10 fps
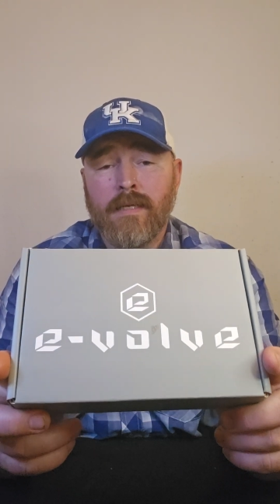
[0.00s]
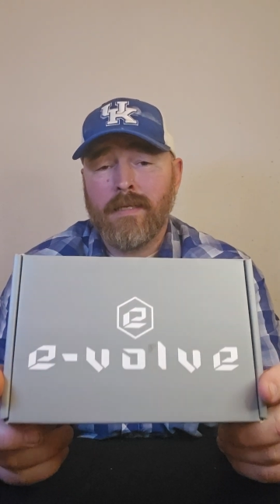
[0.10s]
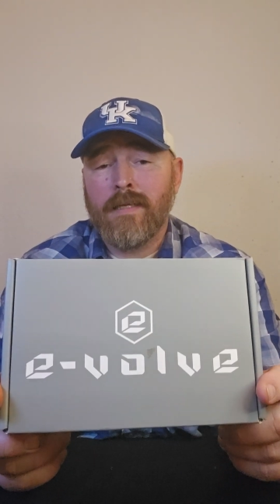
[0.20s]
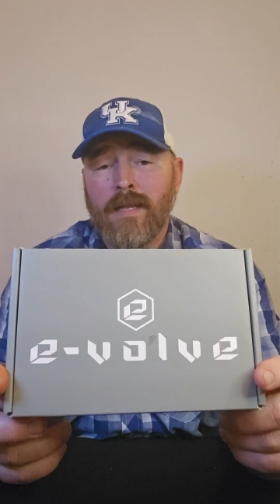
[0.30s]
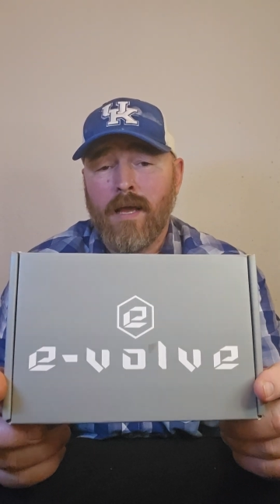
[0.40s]

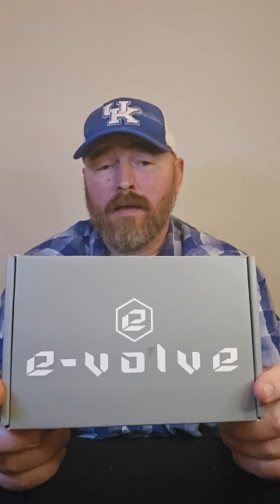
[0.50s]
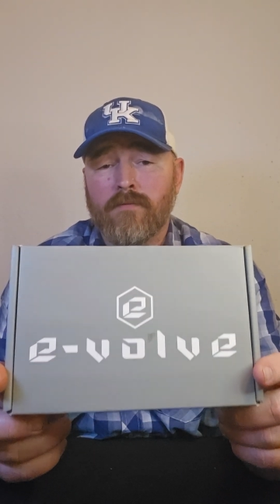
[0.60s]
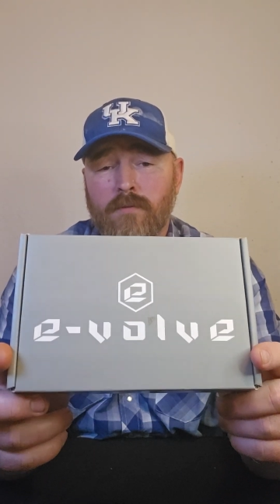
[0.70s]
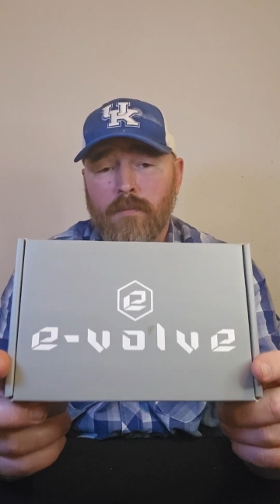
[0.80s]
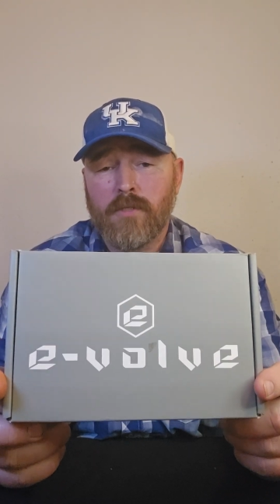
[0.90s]
any
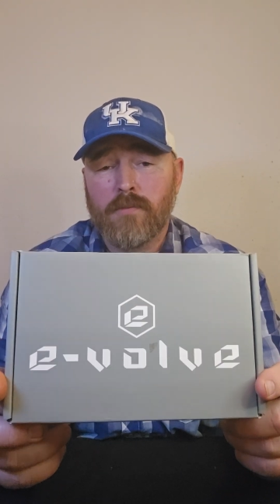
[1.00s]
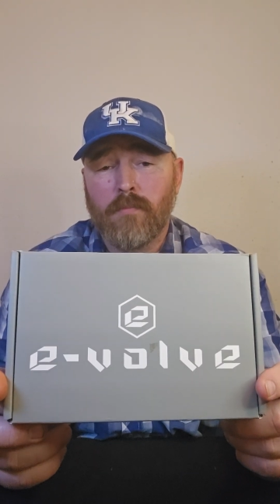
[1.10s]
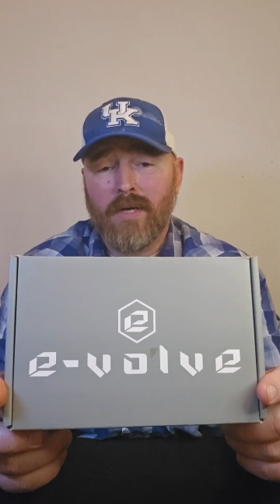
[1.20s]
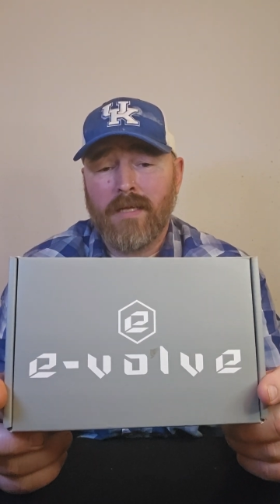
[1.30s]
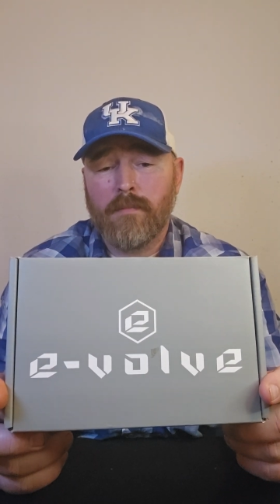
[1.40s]
knives from this
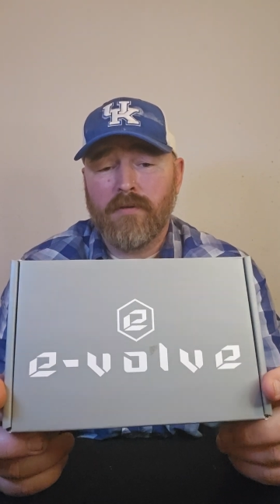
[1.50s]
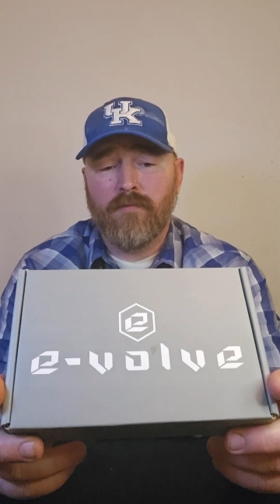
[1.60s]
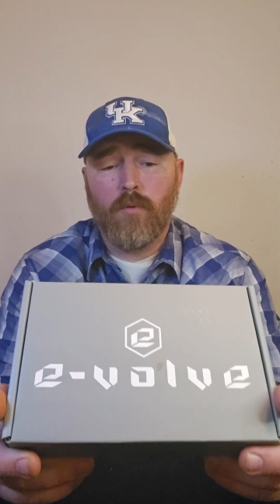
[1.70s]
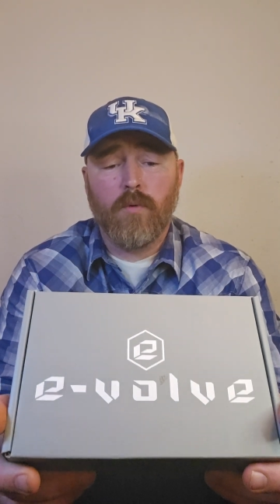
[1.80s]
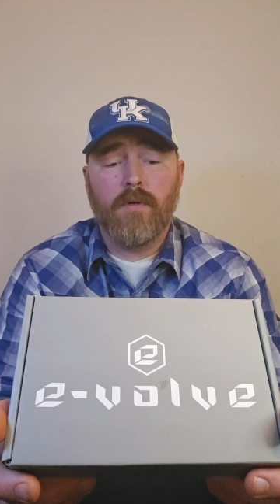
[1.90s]
brand
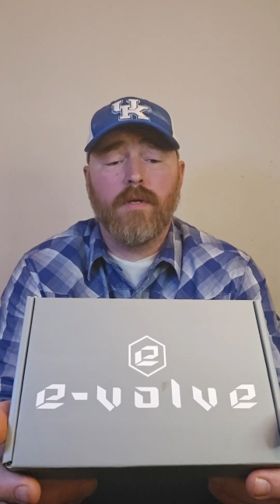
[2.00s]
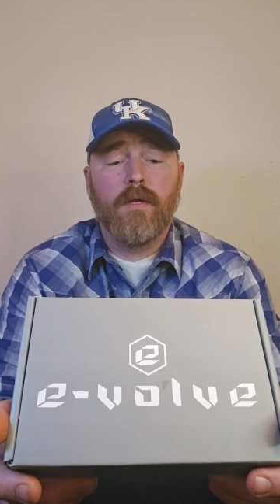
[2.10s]
before.